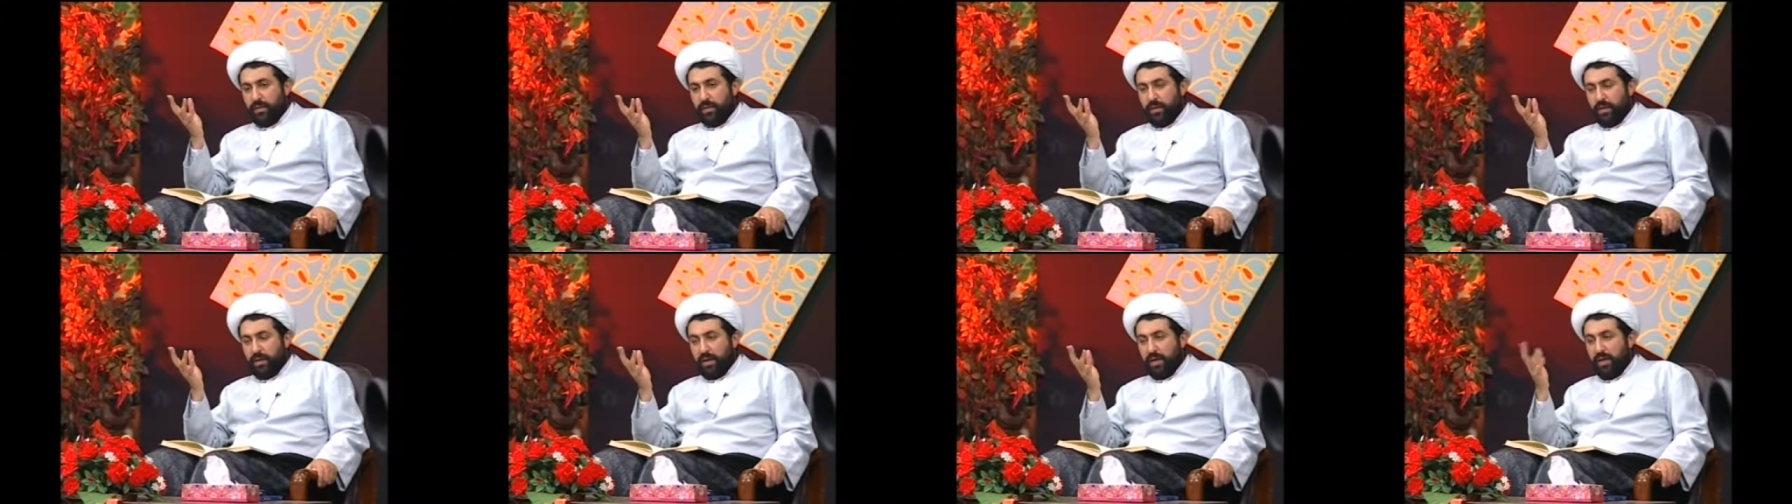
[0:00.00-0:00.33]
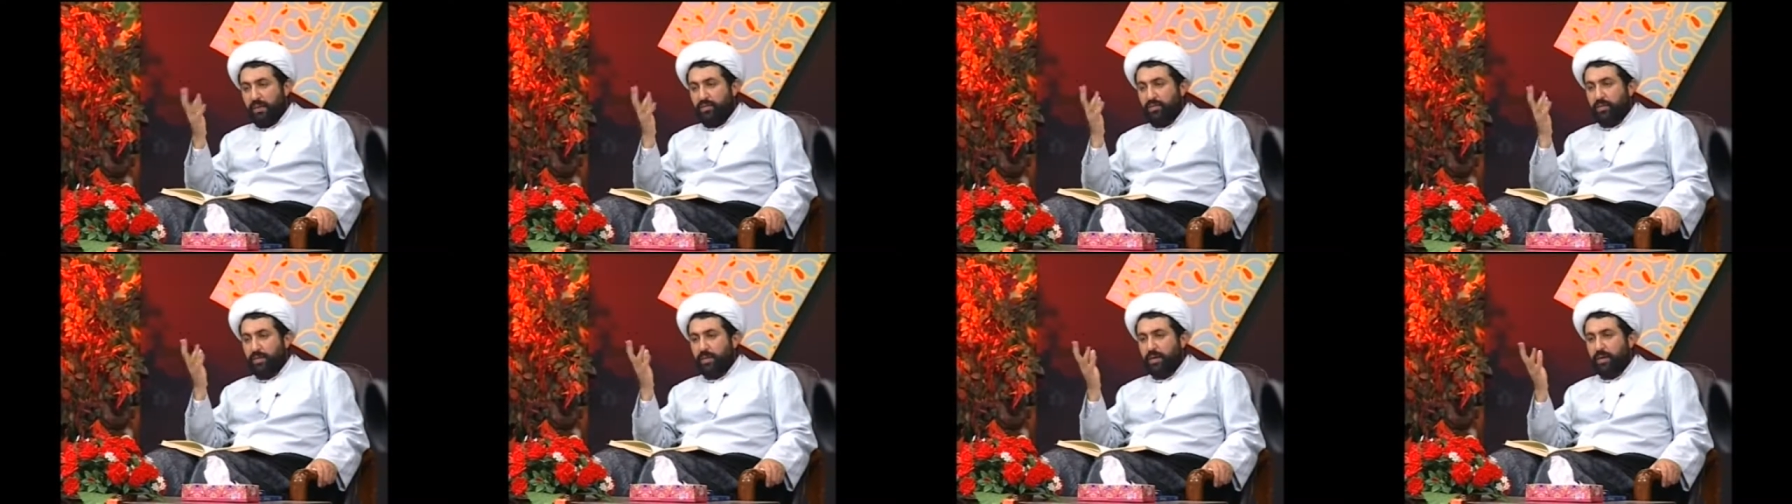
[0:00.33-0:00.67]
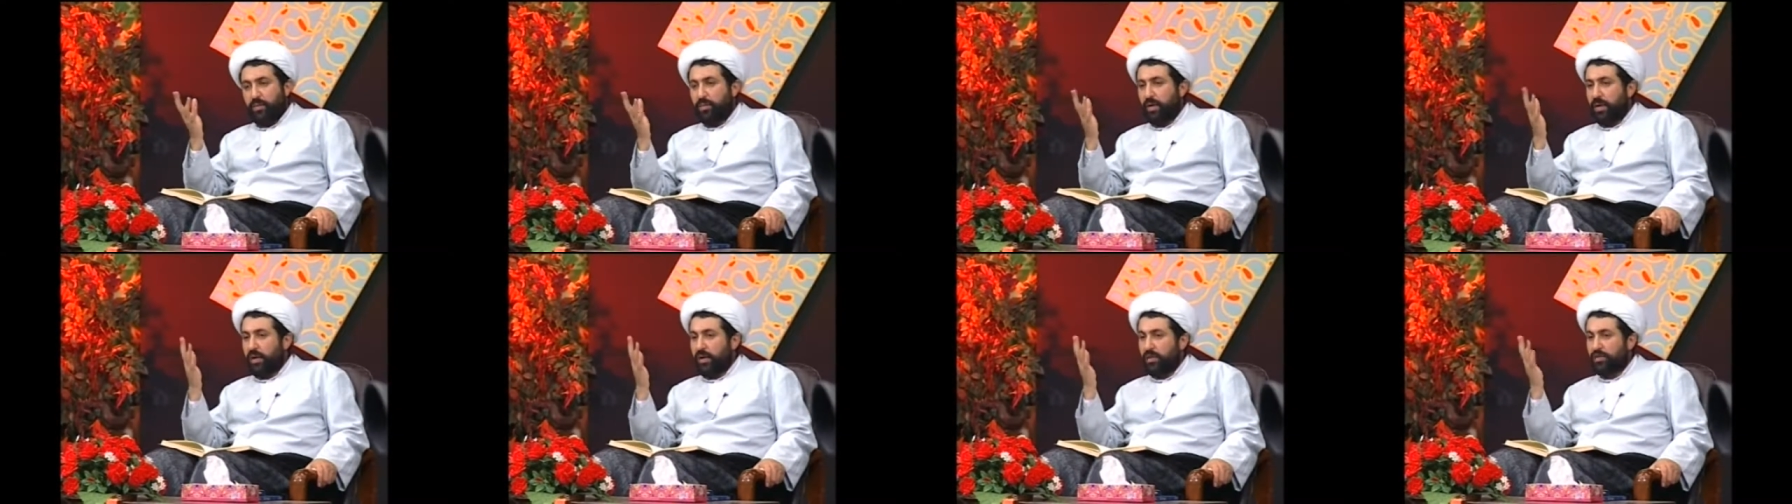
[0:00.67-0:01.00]
Everything
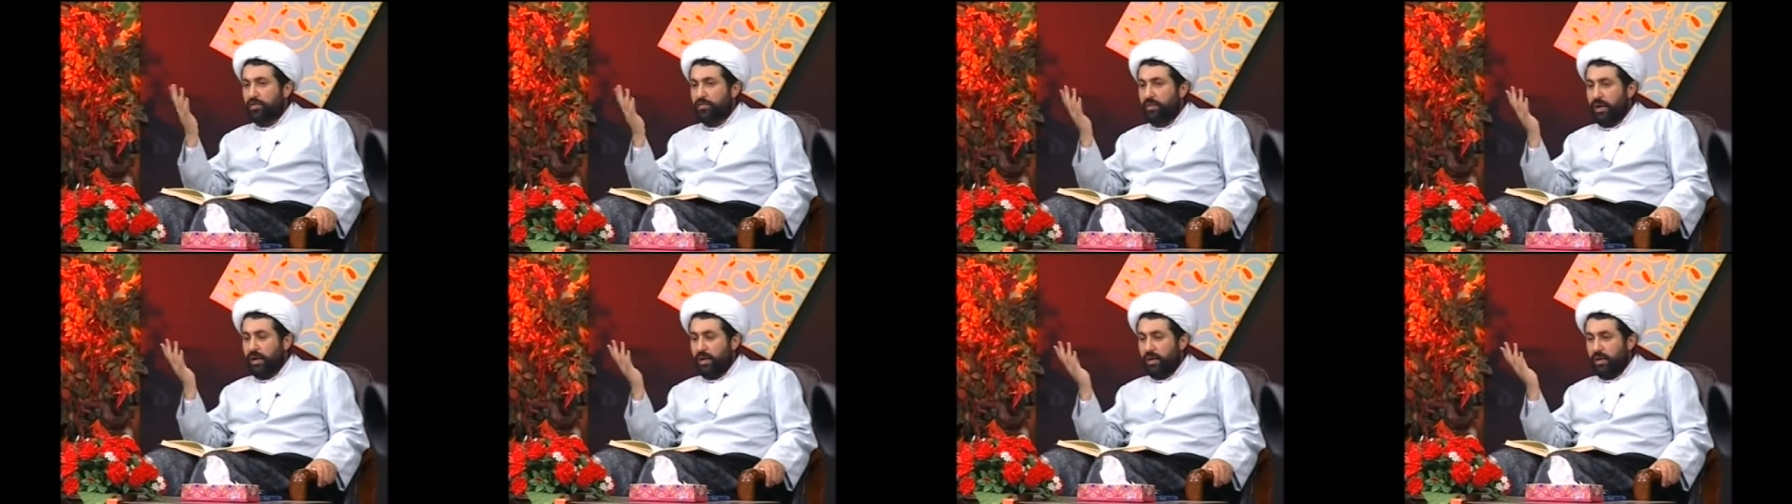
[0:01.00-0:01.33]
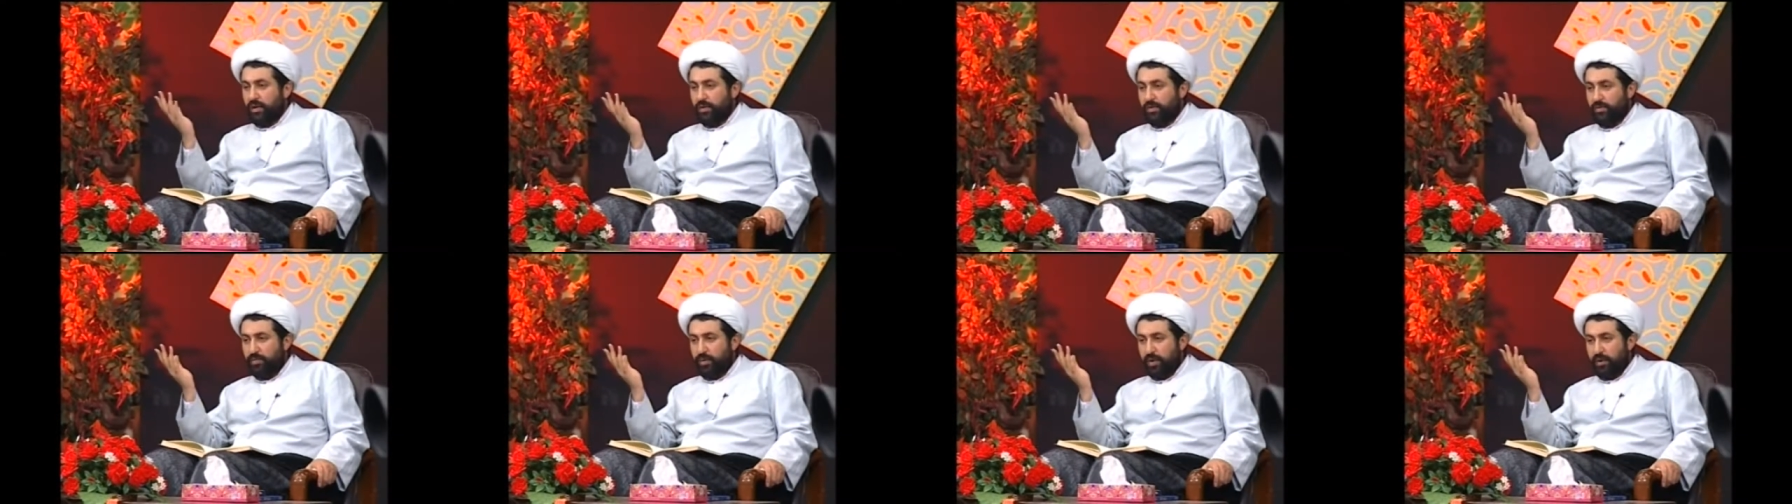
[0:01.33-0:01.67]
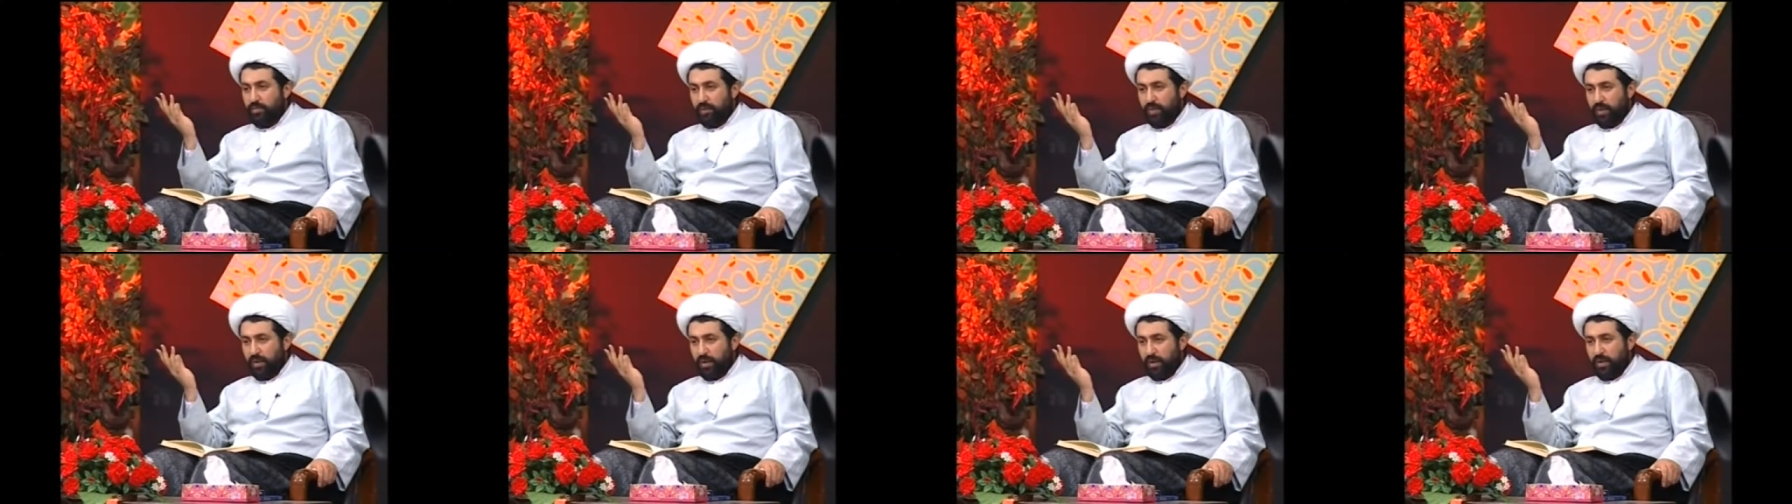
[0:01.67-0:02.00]
belongs to Allah subhanahu
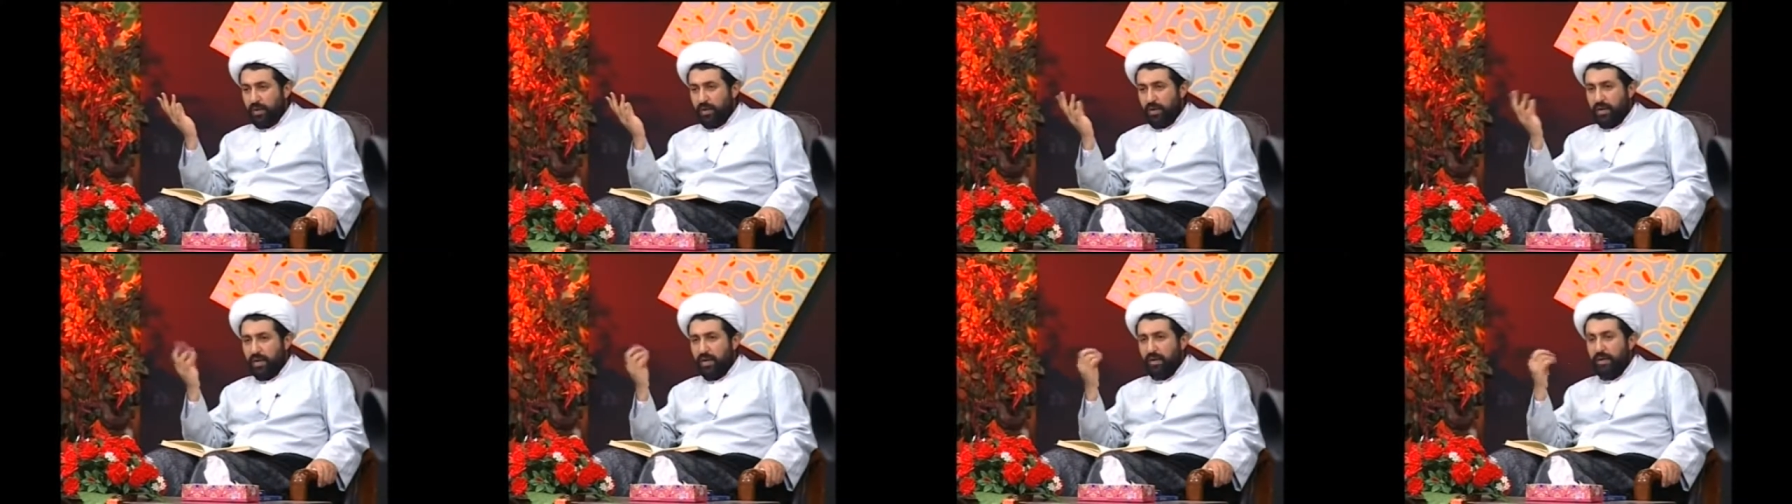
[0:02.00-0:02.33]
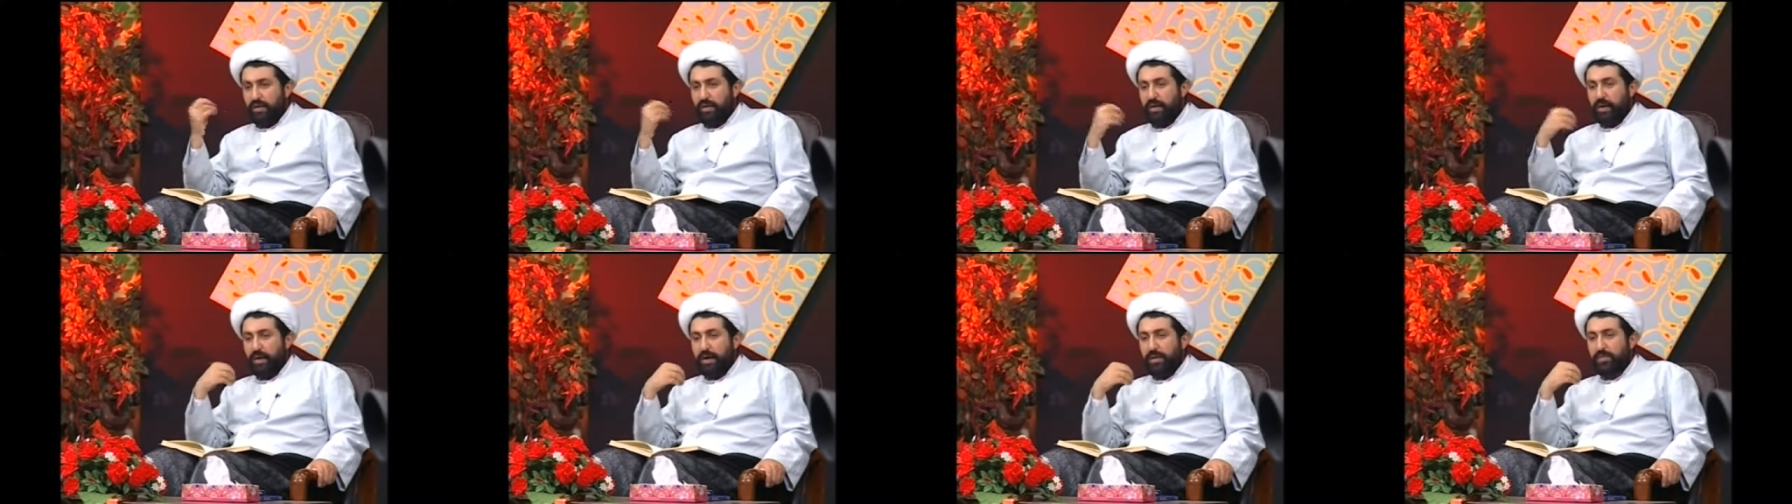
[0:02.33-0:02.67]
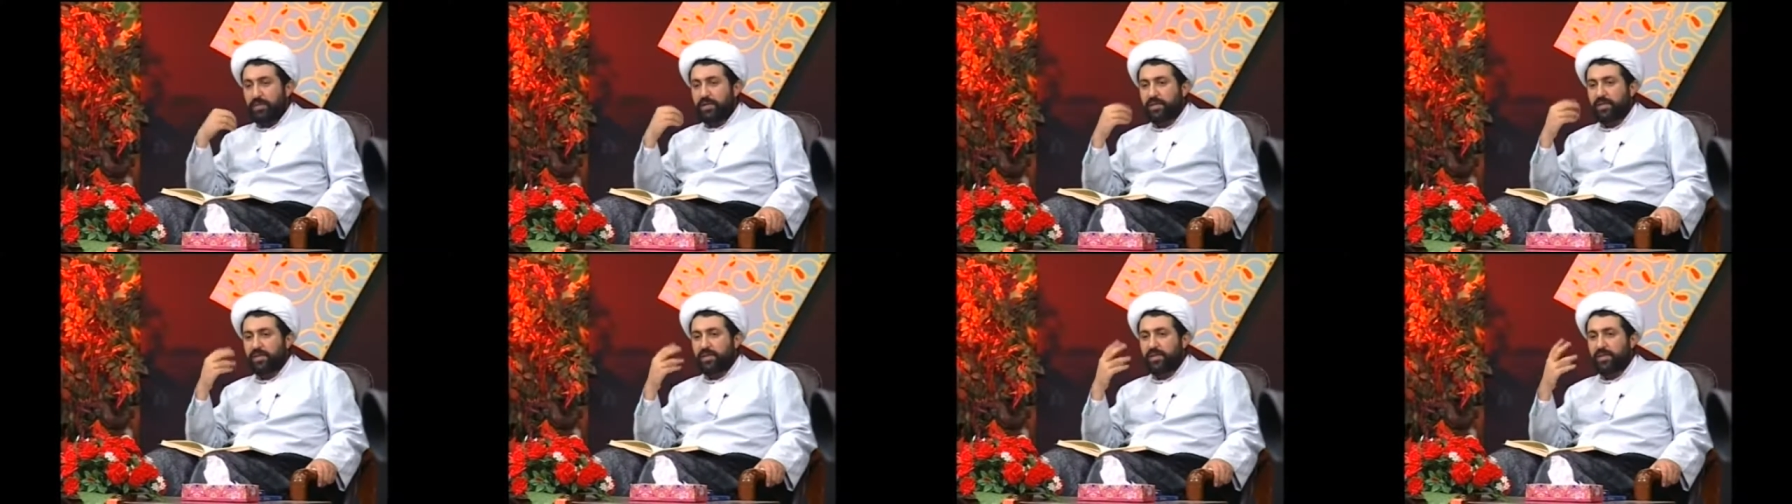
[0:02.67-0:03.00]
wa ta'ala and I am
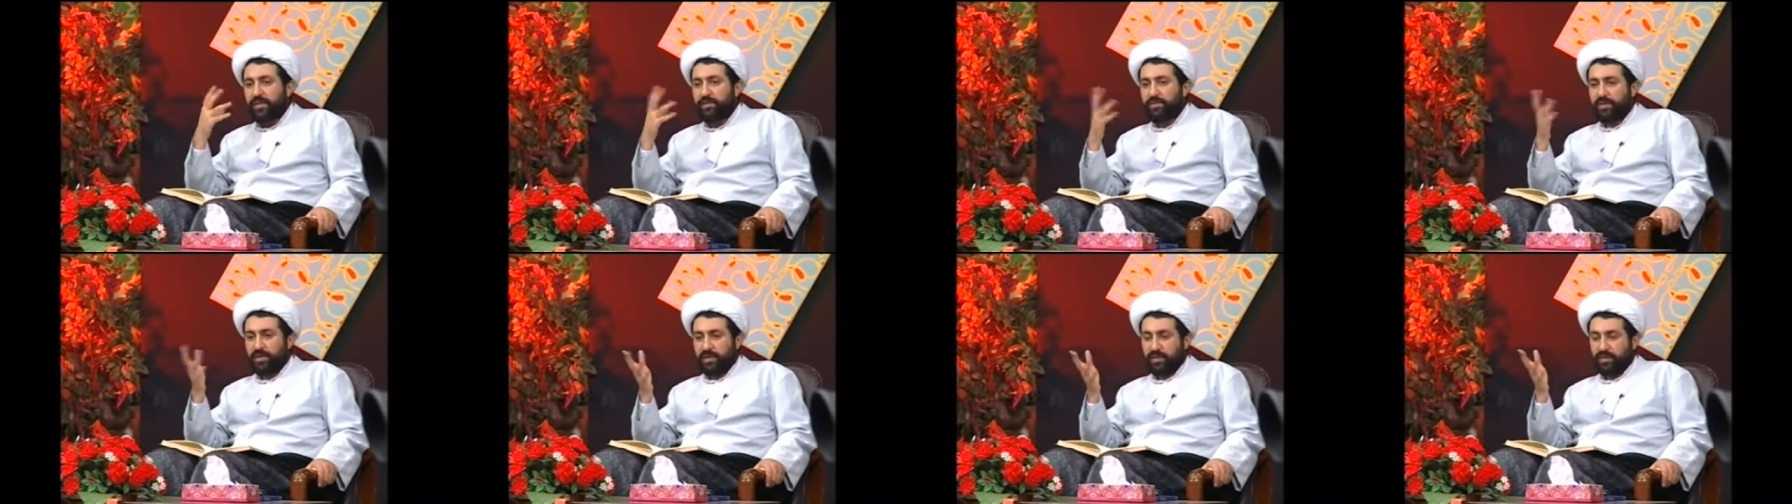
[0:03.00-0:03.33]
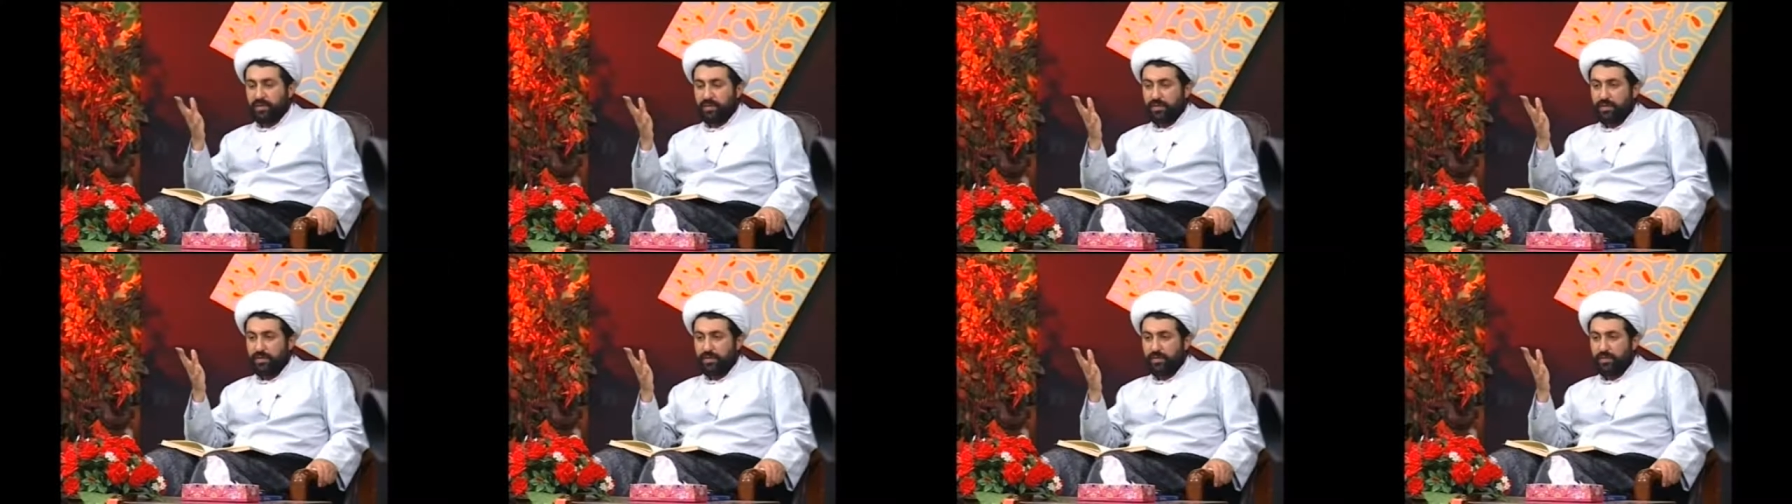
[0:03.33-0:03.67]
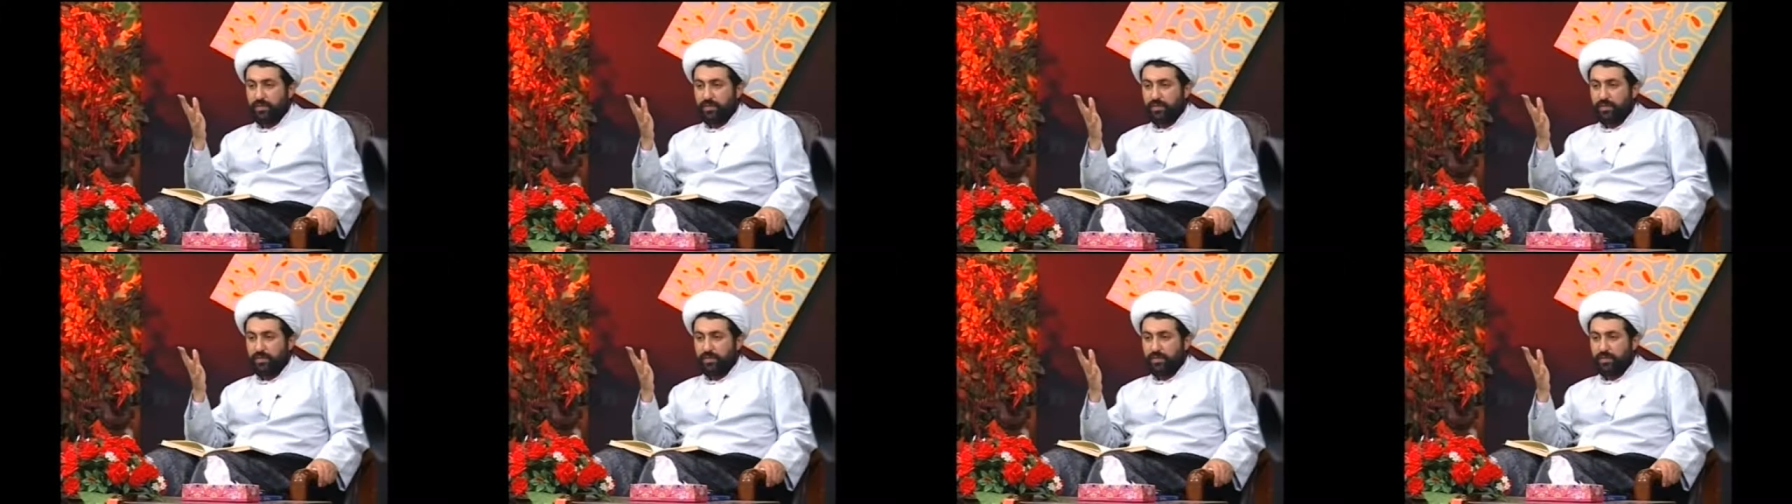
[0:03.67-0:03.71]
His servant.